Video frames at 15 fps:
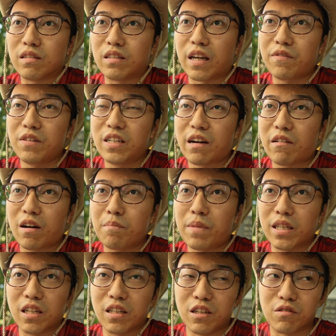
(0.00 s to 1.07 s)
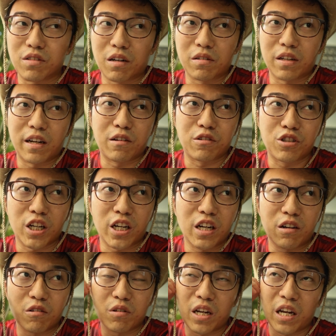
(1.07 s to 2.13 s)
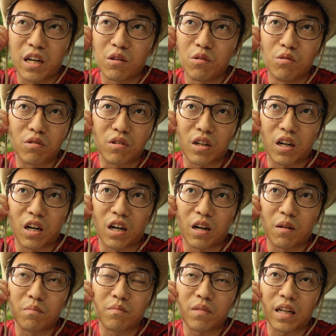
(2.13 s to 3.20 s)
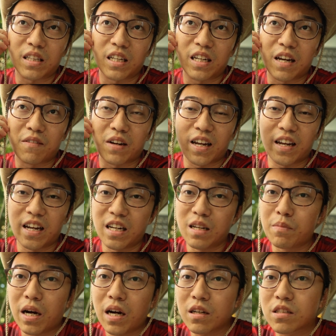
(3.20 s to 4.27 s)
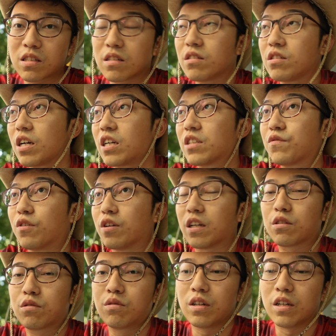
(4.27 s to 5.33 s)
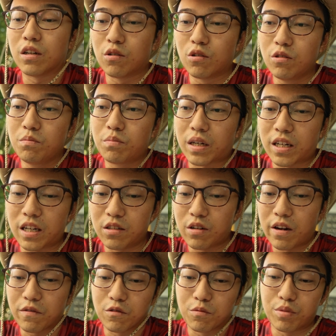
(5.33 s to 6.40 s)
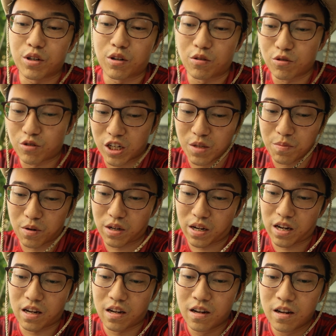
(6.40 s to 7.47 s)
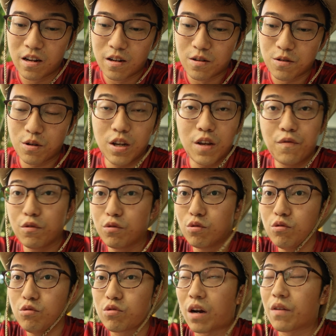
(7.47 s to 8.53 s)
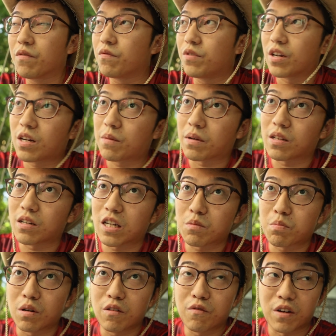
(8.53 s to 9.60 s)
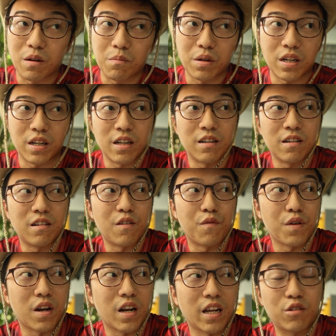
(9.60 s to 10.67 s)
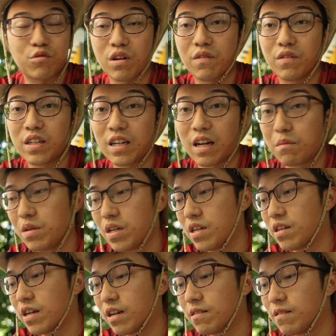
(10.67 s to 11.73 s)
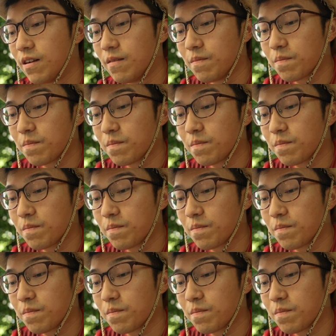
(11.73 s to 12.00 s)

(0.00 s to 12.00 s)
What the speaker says: Definitely there are better deals out there. I was checking out Klook. I think they have like $80 just for that tour alone, but then you have to bring your own transport there. So if you do drive in Vietnam, I think that's perfect. But then if you are like traveling like me, then